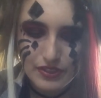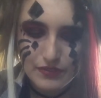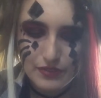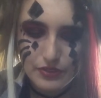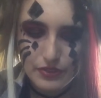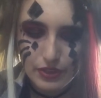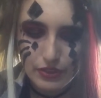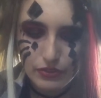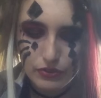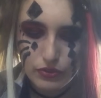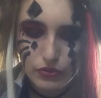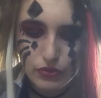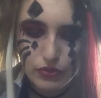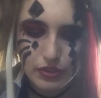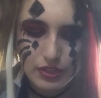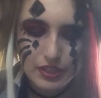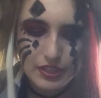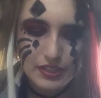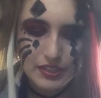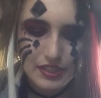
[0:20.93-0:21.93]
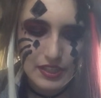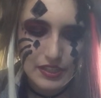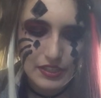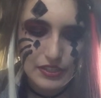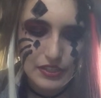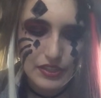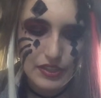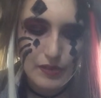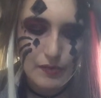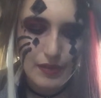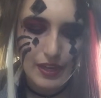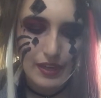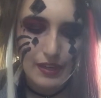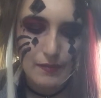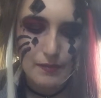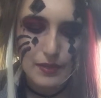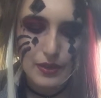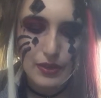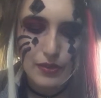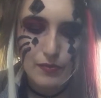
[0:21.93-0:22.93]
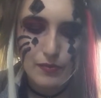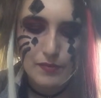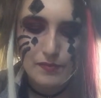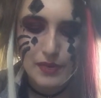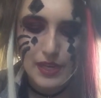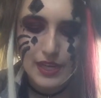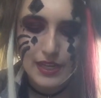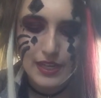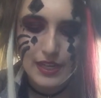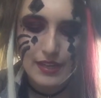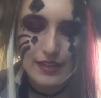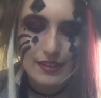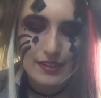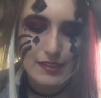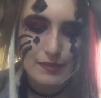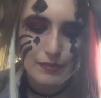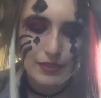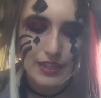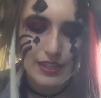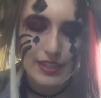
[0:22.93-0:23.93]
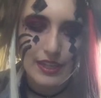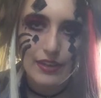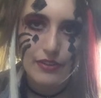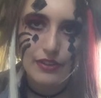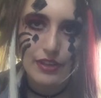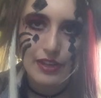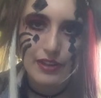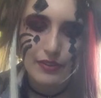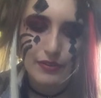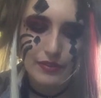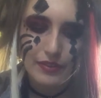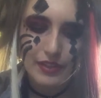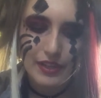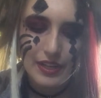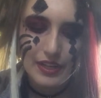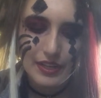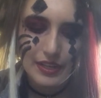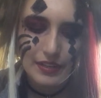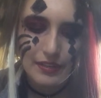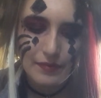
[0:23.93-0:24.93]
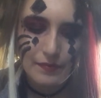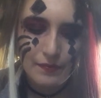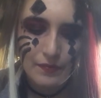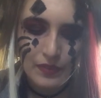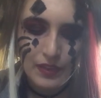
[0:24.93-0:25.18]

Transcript: of structural organization that make up the human body and explain how they are related.